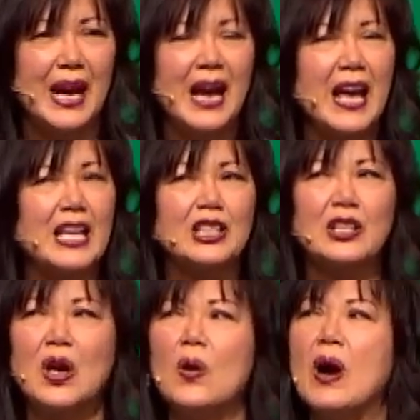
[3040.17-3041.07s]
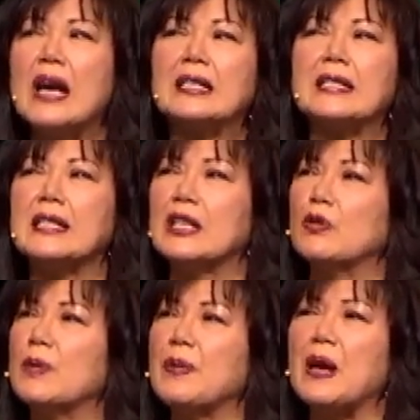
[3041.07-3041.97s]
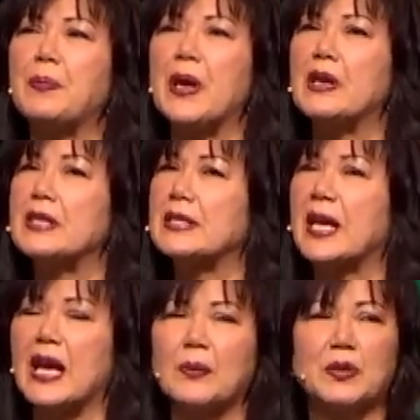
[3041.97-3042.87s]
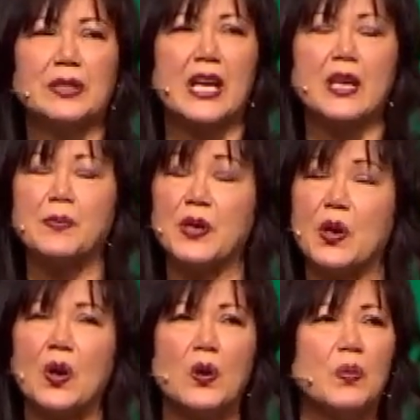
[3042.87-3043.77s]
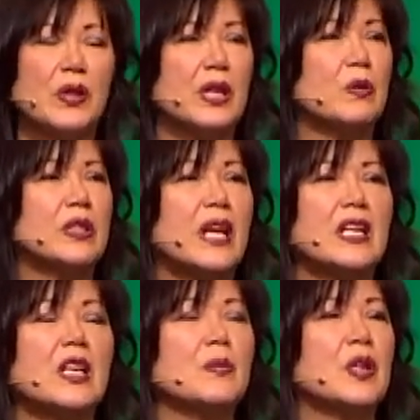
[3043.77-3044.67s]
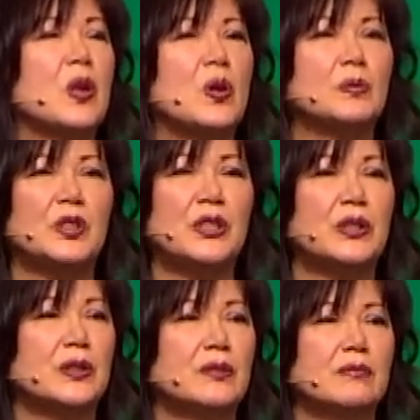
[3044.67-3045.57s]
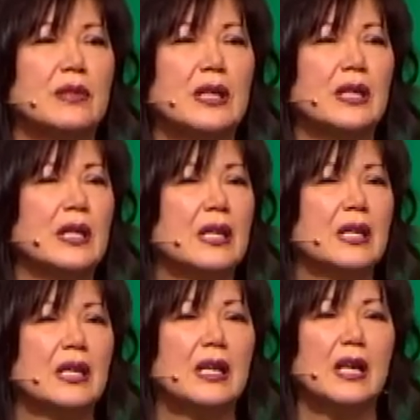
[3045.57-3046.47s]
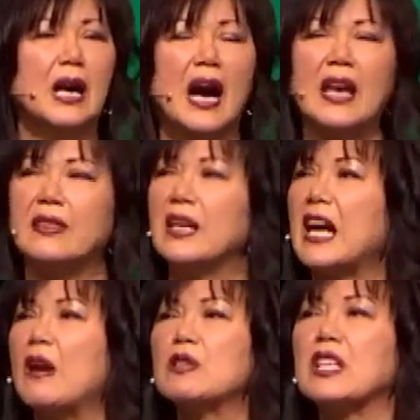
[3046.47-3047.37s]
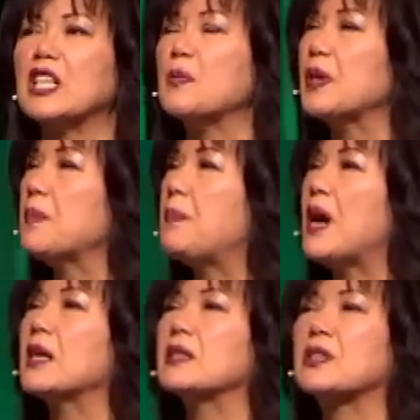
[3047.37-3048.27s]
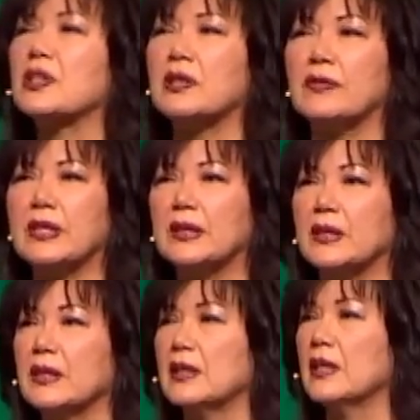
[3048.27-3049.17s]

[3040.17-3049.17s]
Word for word: I had no idea when my parents came to take me home what they were taking me home to. I thought I was going to be a bondservant.